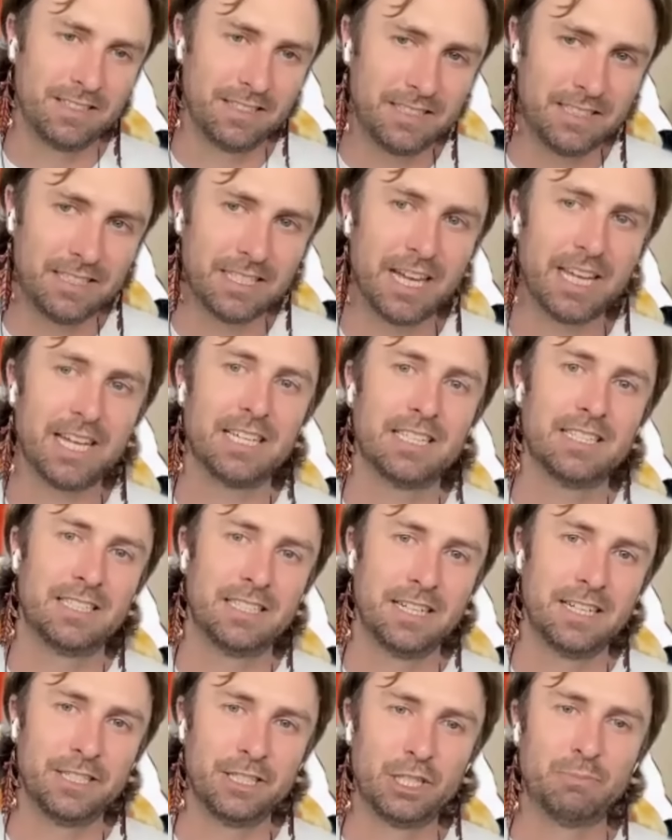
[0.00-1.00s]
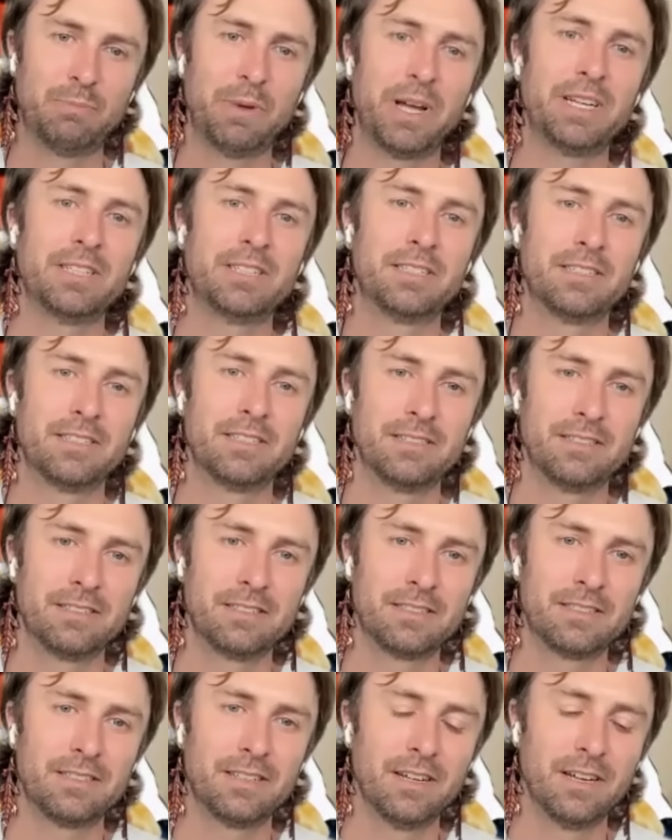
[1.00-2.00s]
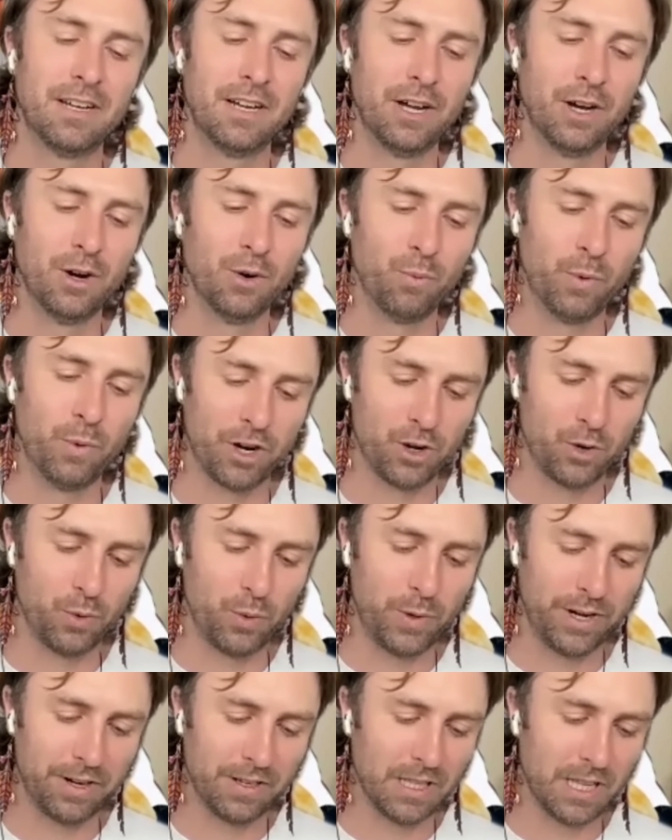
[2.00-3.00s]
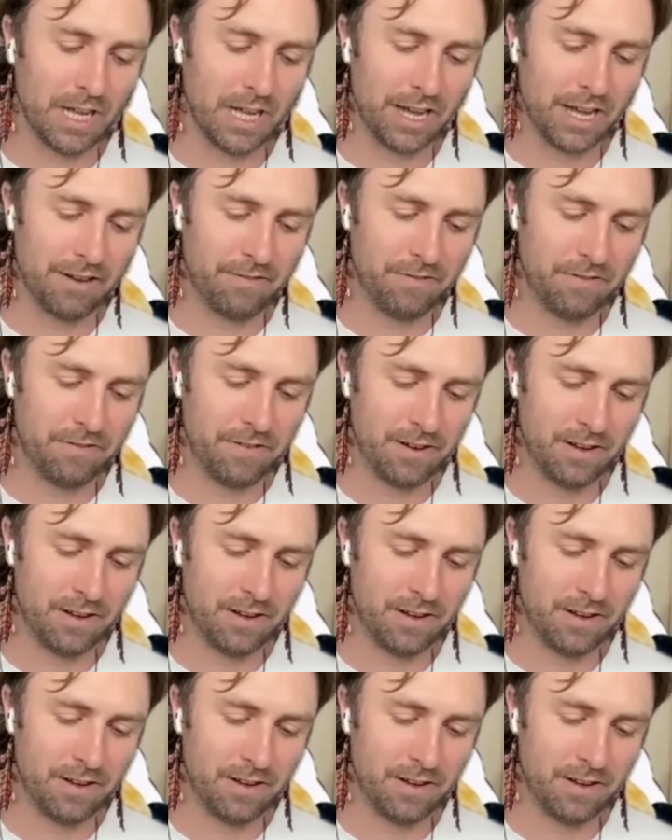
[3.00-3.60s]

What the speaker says: sites, and spaces where queer life,